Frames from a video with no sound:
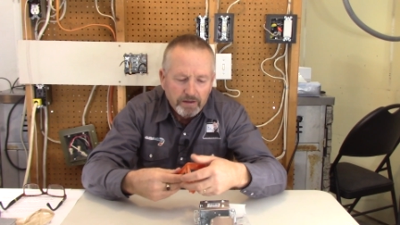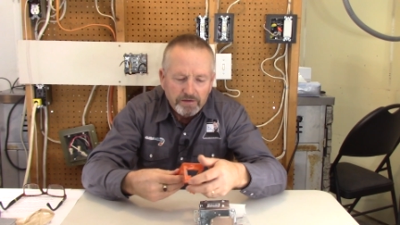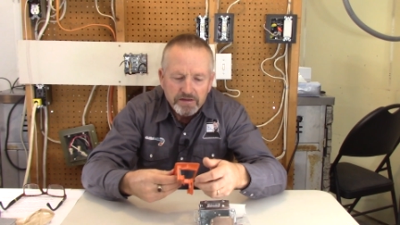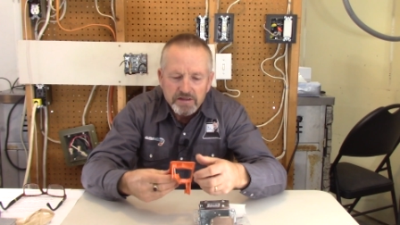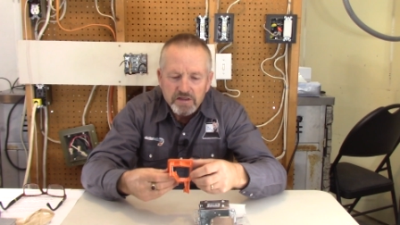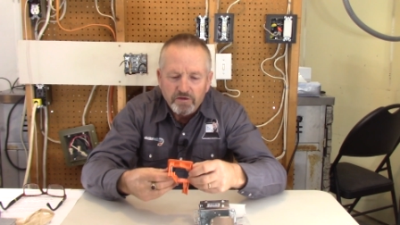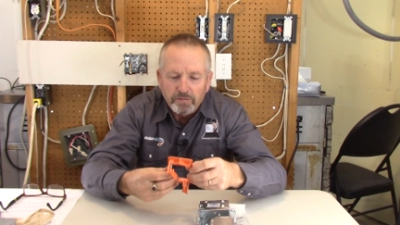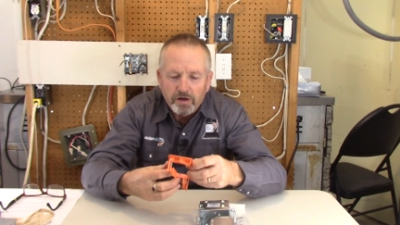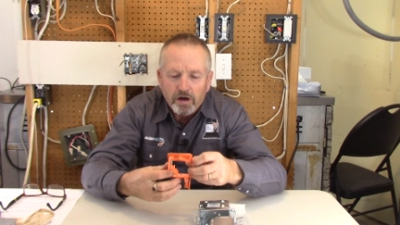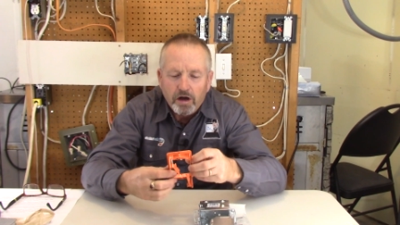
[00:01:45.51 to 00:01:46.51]
this is from
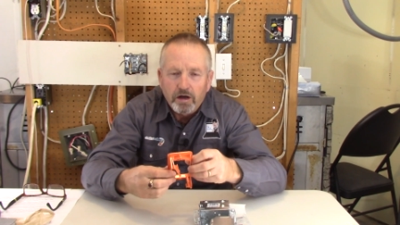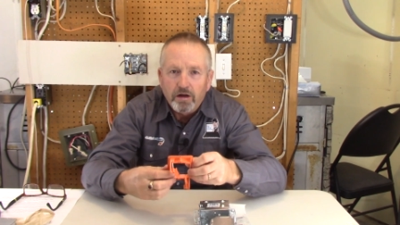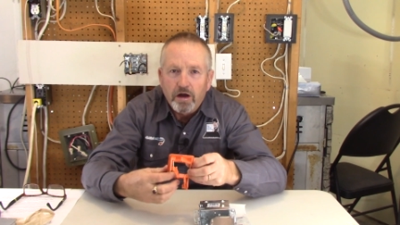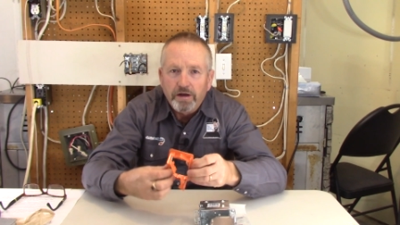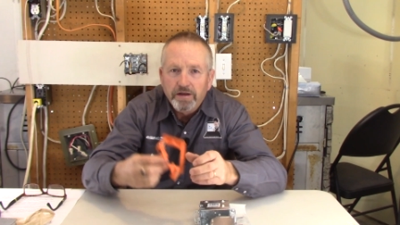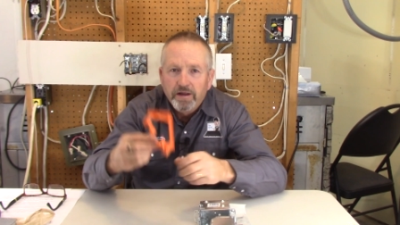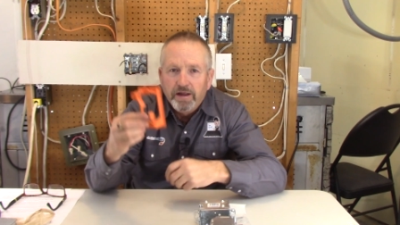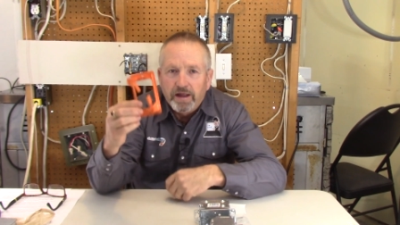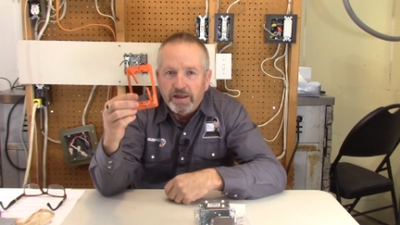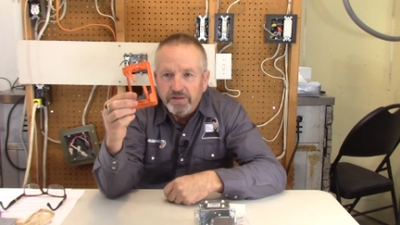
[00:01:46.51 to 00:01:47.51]
Carlon
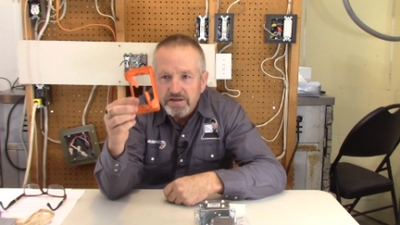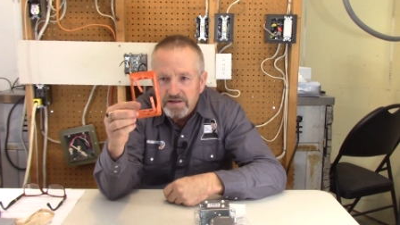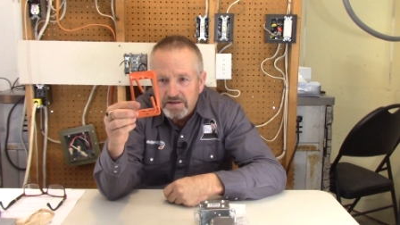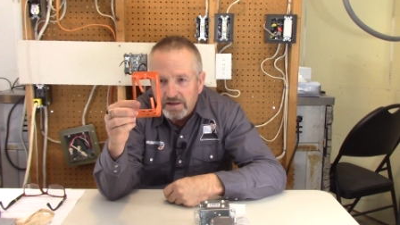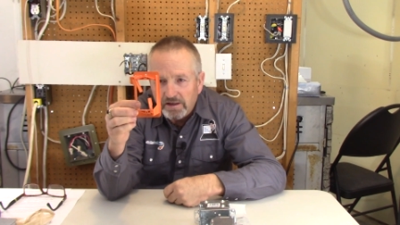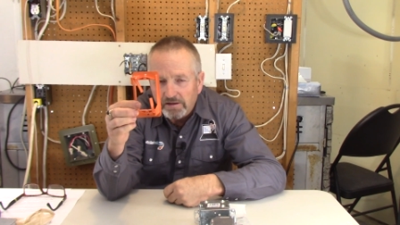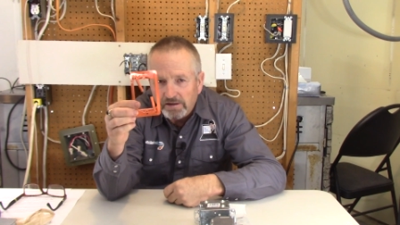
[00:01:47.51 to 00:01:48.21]
and this is a,